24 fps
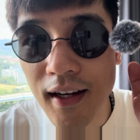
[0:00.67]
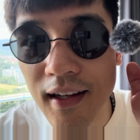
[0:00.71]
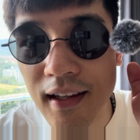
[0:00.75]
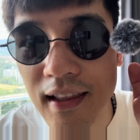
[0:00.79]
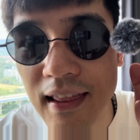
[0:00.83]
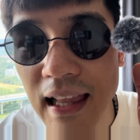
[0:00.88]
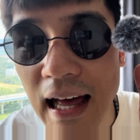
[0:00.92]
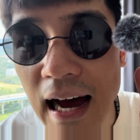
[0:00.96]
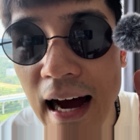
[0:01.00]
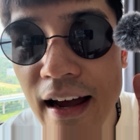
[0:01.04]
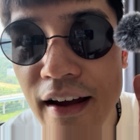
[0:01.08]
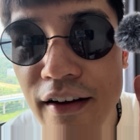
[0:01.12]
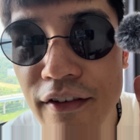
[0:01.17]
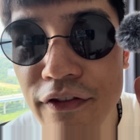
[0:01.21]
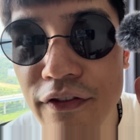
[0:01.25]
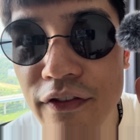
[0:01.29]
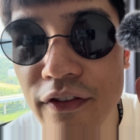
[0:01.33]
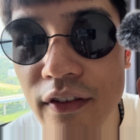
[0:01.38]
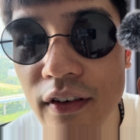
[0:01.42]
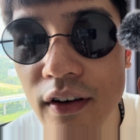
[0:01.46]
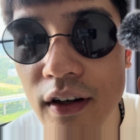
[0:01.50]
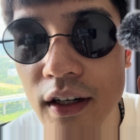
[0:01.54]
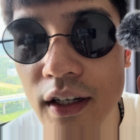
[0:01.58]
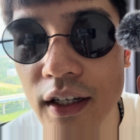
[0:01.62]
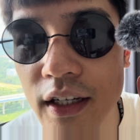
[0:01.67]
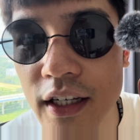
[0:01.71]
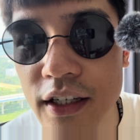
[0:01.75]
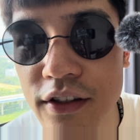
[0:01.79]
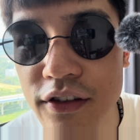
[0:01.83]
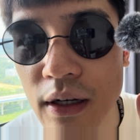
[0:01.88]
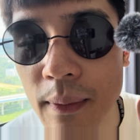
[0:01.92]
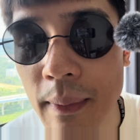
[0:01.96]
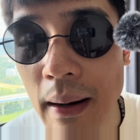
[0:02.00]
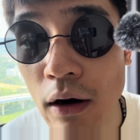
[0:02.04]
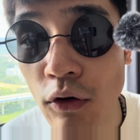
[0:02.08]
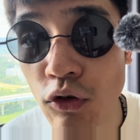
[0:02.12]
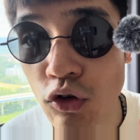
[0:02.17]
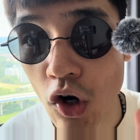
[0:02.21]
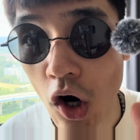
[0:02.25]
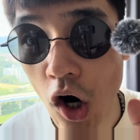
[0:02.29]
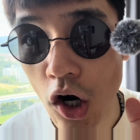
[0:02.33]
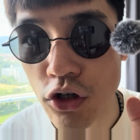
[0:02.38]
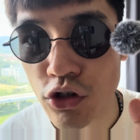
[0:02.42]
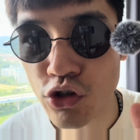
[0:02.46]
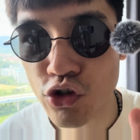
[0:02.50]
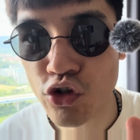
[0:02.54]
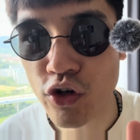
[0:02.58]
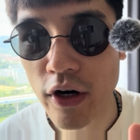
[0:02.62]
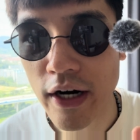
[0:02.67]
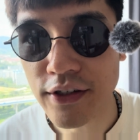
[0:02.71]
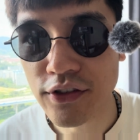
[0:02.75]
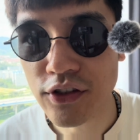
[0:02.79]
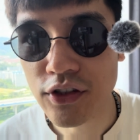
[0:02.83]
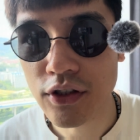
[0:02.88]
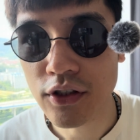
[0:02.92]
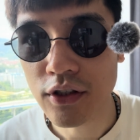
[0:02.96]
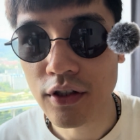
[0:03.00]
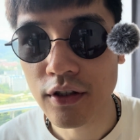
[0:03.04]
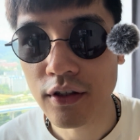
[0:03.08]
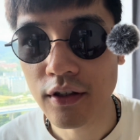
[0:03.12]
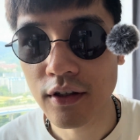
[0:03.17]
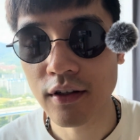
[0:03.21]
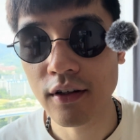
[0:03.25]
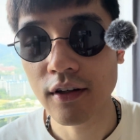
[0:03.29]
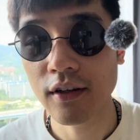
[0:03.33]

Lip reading: Life is about contrast.